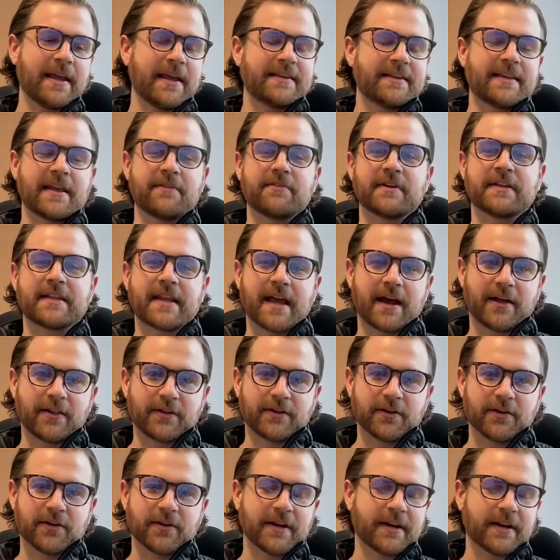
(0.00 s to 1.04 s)
David
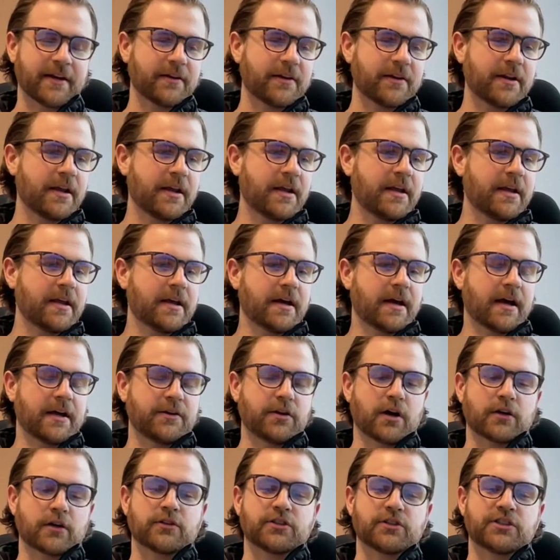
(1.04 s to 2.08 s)
Keller and
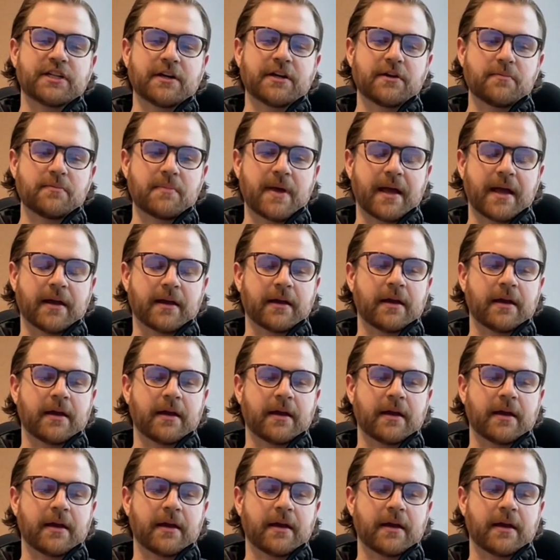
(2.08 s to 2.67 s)
Dr. Schierenbeck,